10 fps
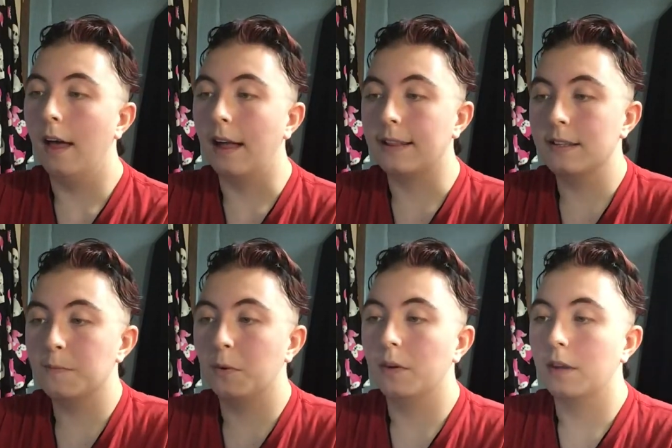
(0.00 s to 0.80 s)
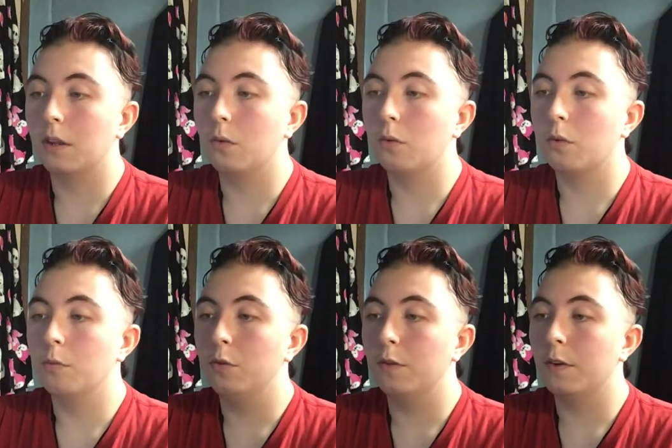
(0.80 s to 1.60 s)
At this point, you'll
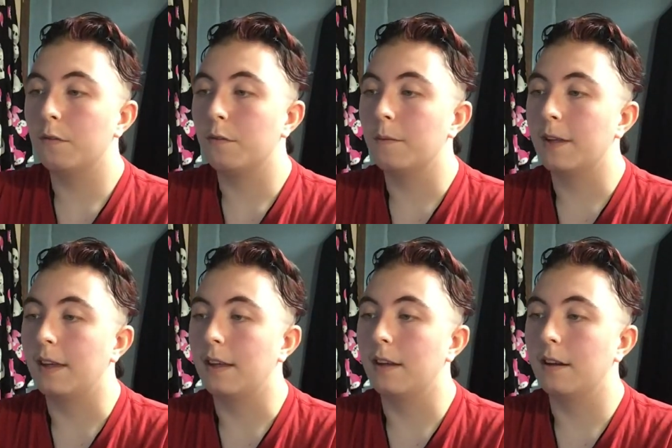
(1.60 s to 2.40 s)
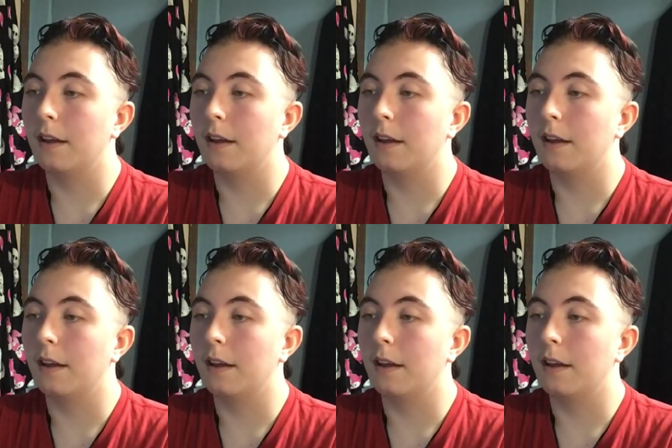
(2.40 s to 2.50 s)
remove it from the heat